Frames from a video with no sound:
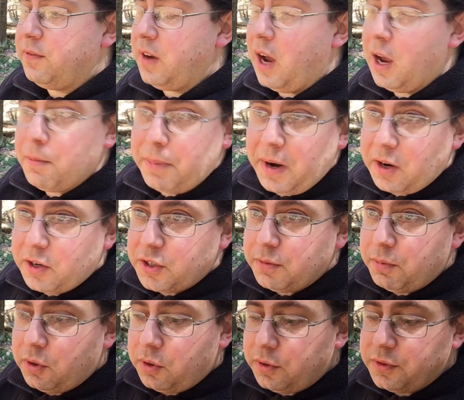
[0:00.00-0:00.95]

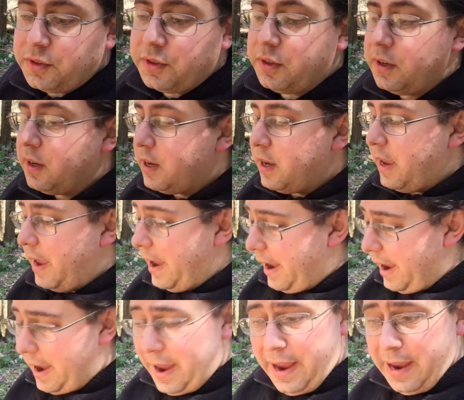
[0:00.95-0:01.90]
non-perishables,
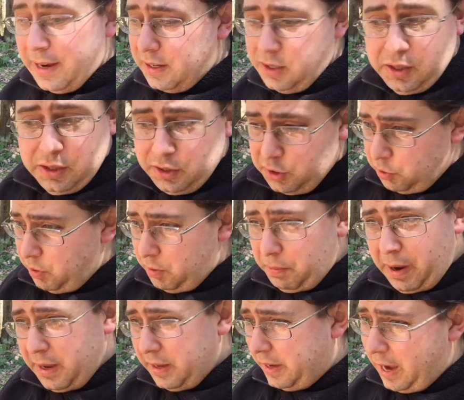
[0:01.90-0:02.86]
and swing
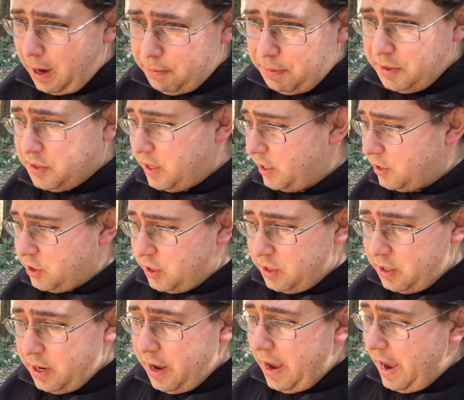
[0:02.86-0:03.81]
by a camping
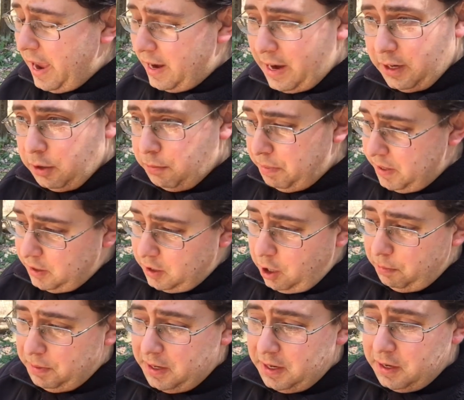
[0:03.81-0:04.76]
section, and I could pick
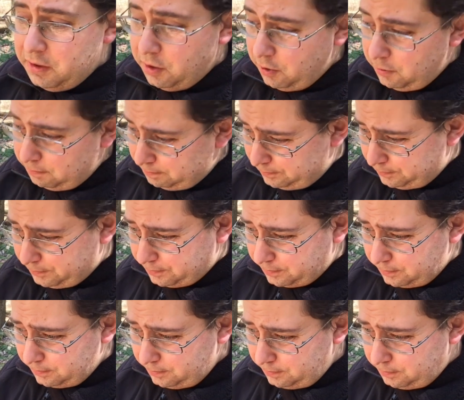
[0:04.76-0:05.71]
up either
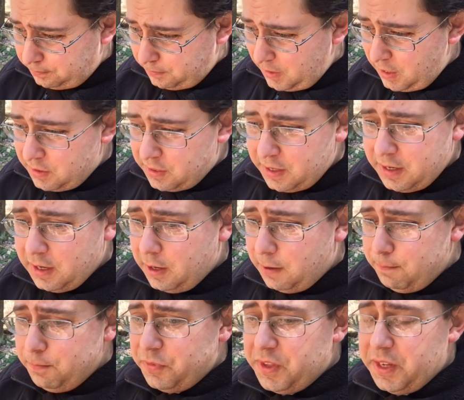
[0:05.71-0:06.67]
the
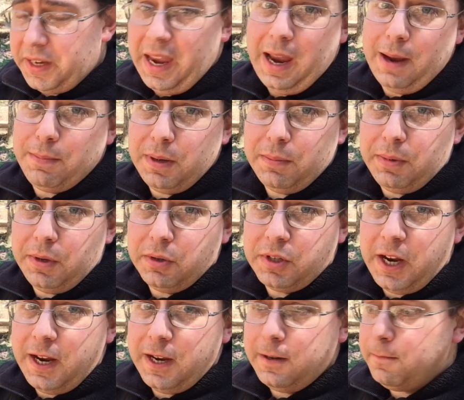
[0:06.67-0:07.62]
camping
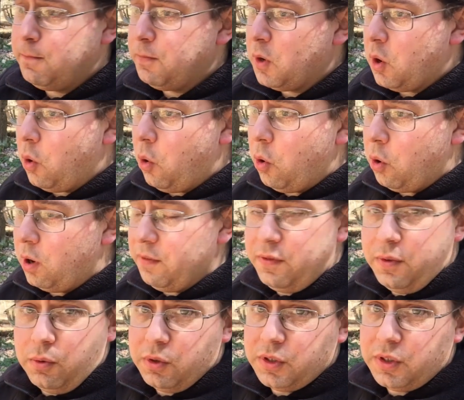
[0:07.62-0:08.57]
butane, or
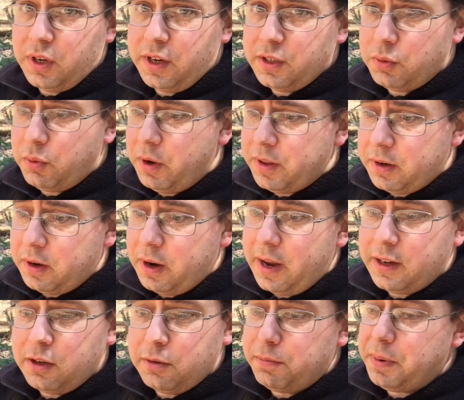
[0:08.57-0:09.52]
if it was nice weather,
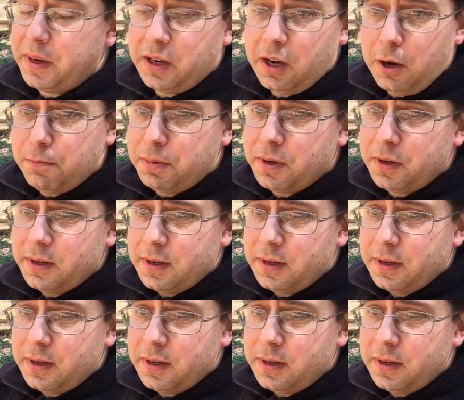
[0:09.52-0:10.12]
I could pick up